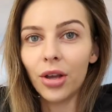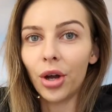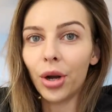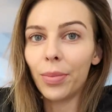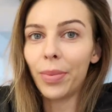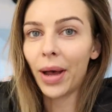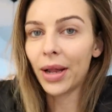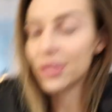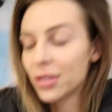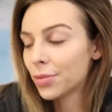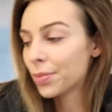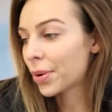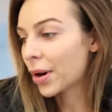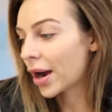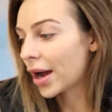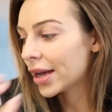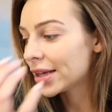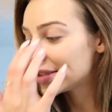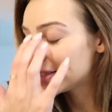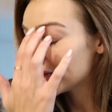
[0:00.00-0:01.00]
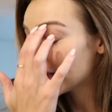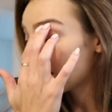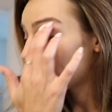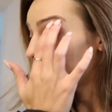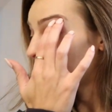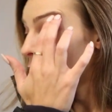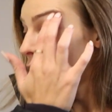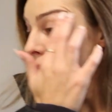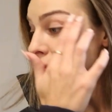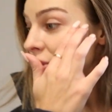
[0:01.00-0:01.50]
Not a bad surprise to
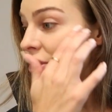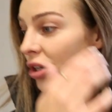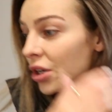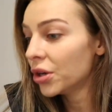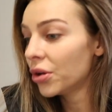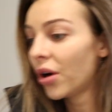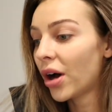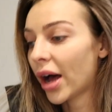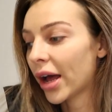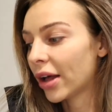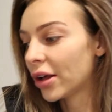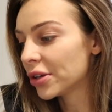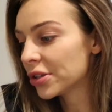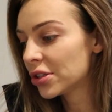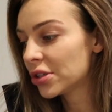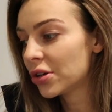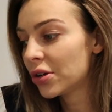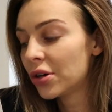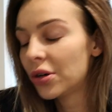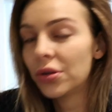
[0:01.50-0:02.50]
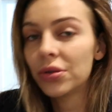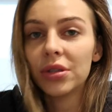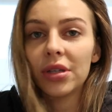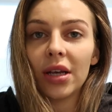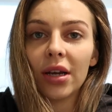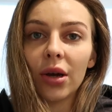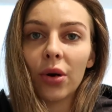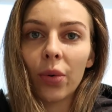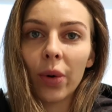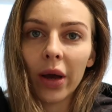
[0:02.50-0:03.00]
come home to. I also
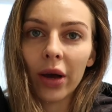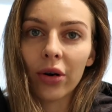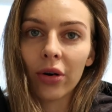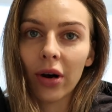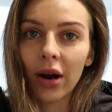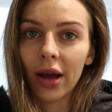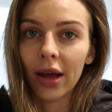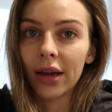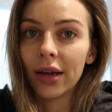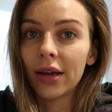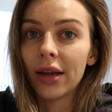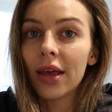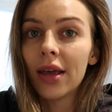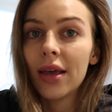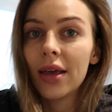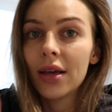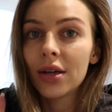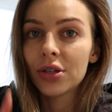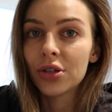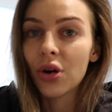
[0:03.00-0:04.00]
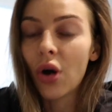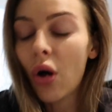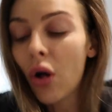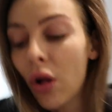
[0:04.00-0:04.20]
did a quick run to